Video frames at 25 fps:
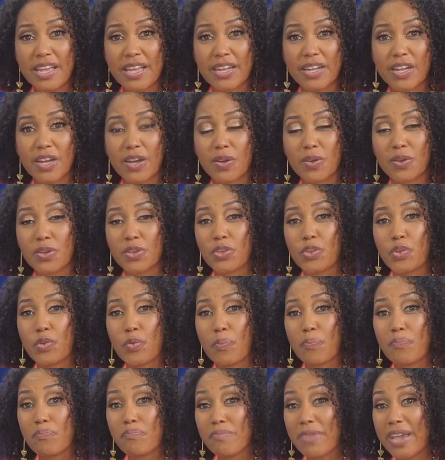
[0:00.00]
Now,
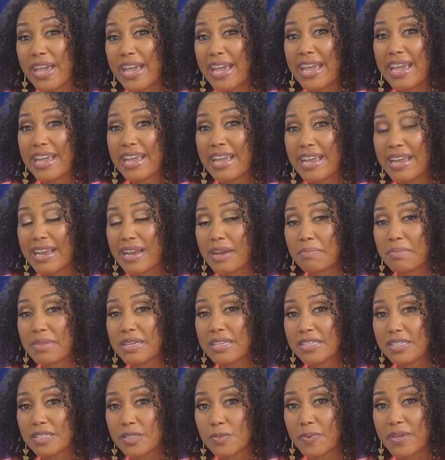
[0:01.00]
you may hear
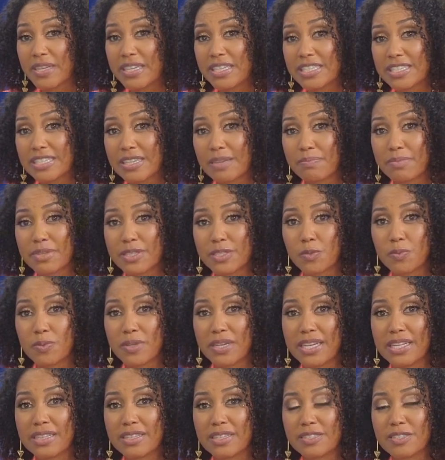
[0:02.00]
me switch
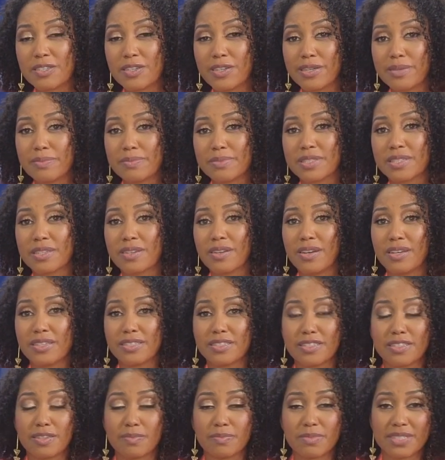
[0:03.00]
between the terms
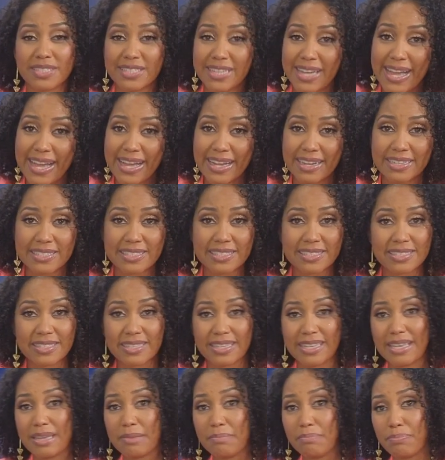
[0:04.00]
customs
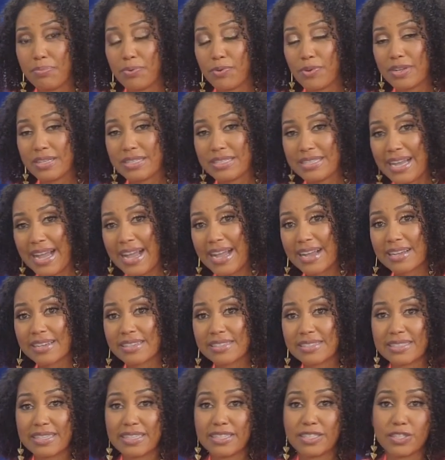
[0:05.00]
tax, import
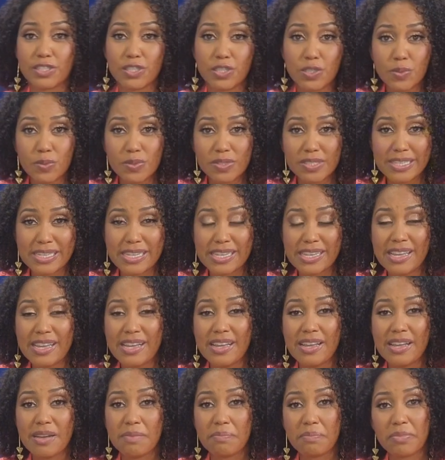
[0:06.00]
tax, and duty,
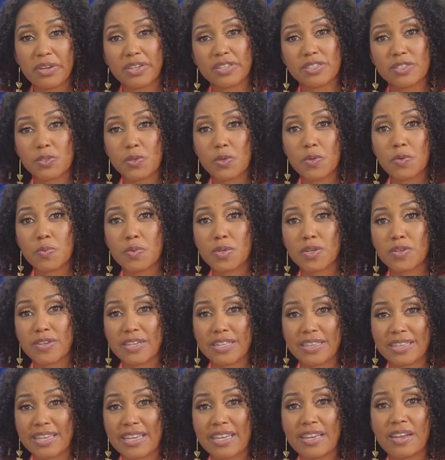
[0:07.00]
but don't
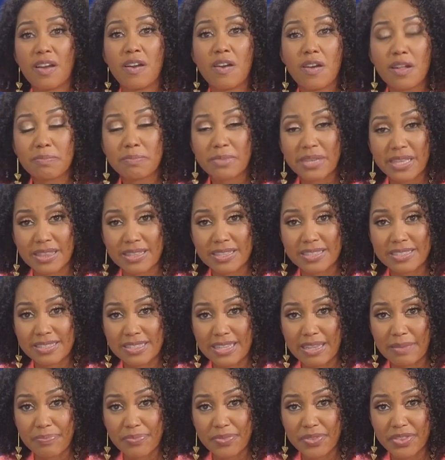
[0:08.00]
worry, they all mean the
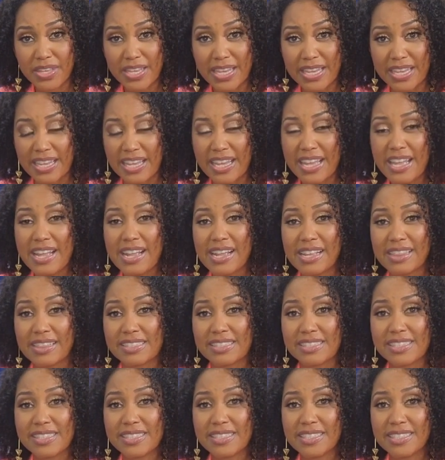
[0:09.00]
same thing.
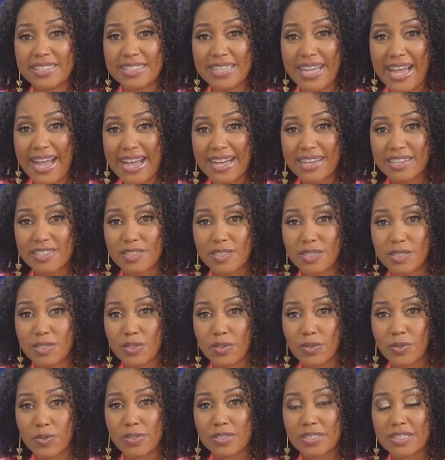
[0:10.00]
This is the tax
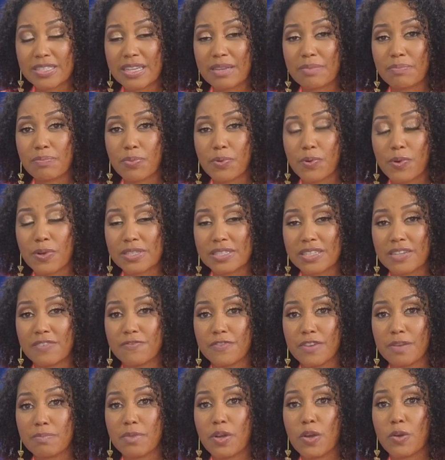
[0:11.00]
on goods
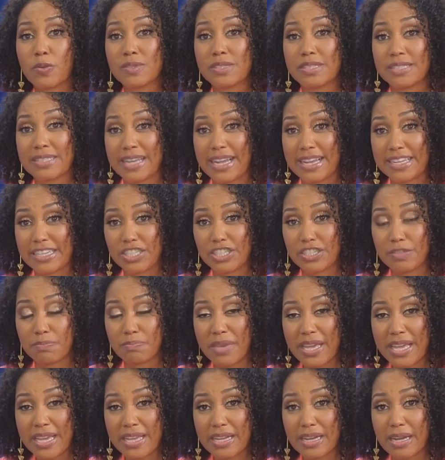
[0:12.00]
imported from outside
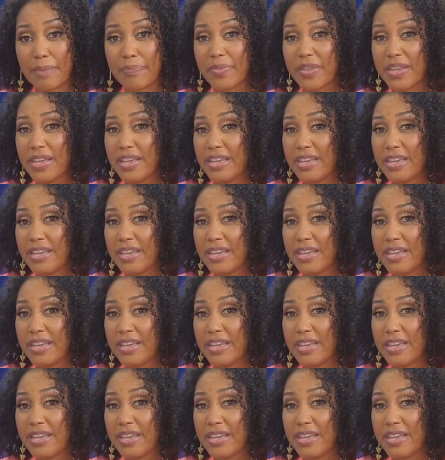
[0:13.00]
Jamaica.